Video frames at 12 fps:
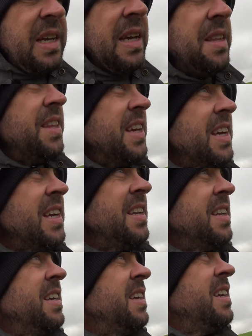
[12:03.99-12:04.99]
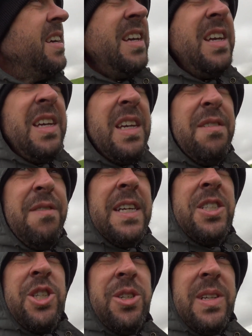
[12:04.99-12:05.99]
And then
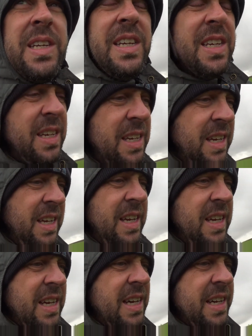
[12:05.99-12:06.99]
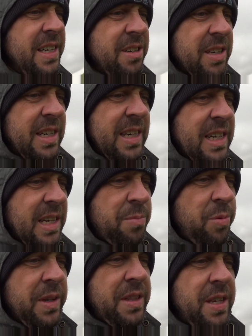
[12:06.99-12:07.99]
eventually, you're gonna end
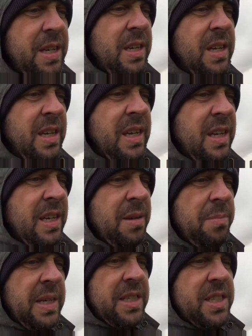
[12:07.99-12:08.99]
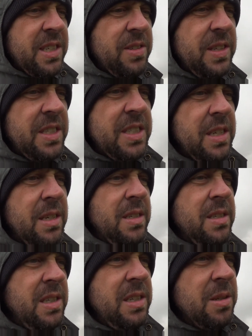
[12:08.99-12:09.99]
up with basically
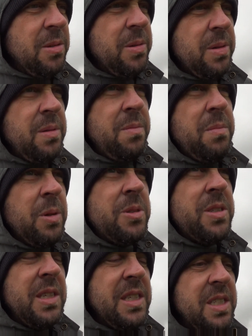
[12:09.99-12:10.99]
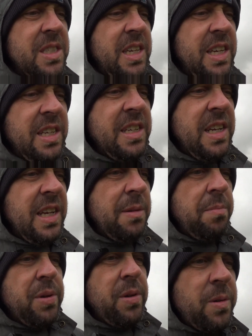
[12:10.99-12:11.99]
some, you know, mostly skin
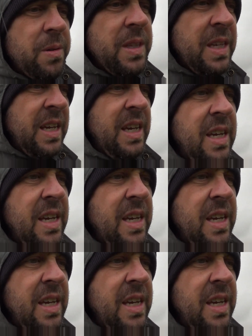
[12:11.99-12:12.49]
and bone.